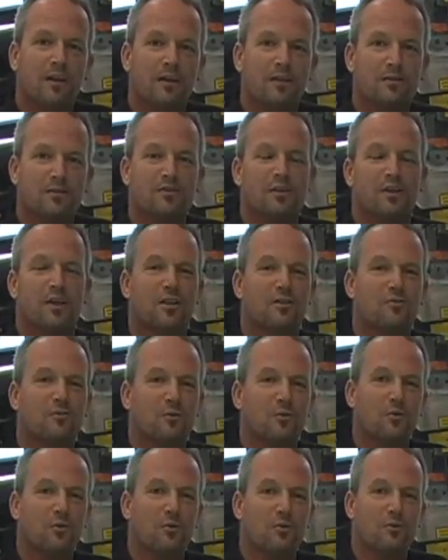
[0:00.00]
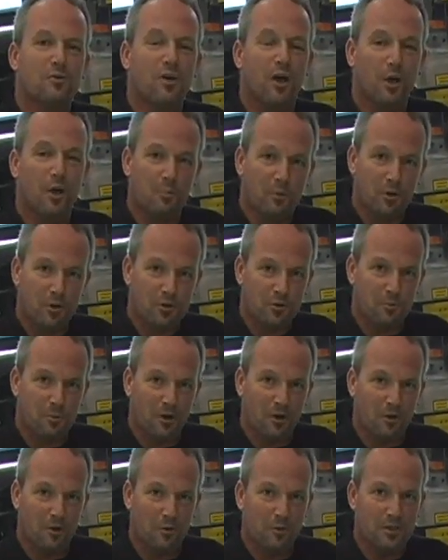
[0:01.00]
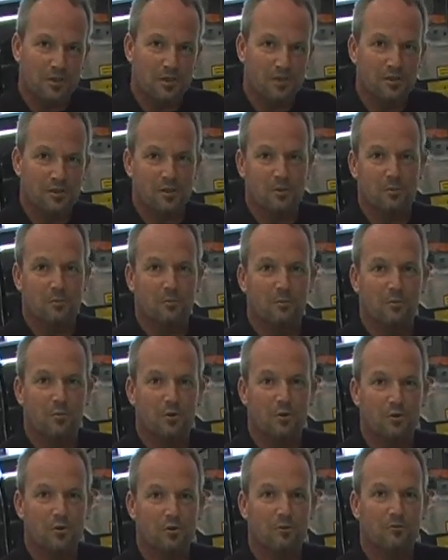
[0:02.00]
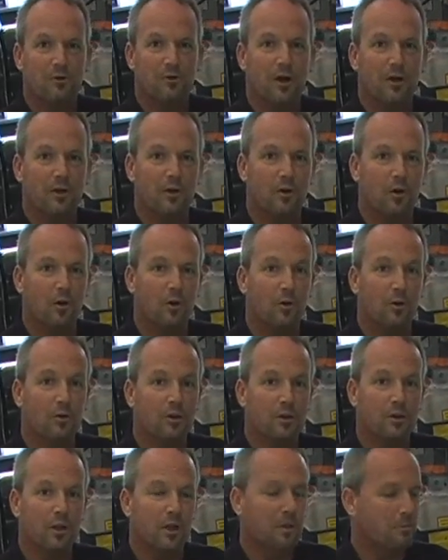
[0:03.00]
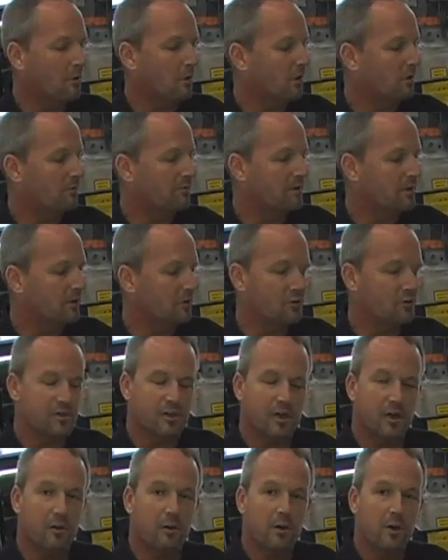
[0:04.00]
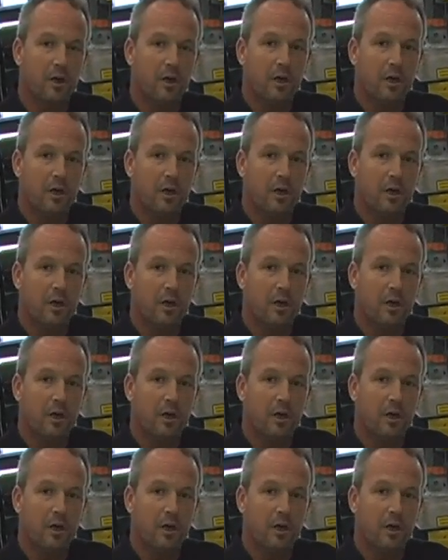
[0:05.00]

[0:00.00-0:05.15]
It stands for Tire Pressure Monitoring System, which you'll find on all the late model vehicles now.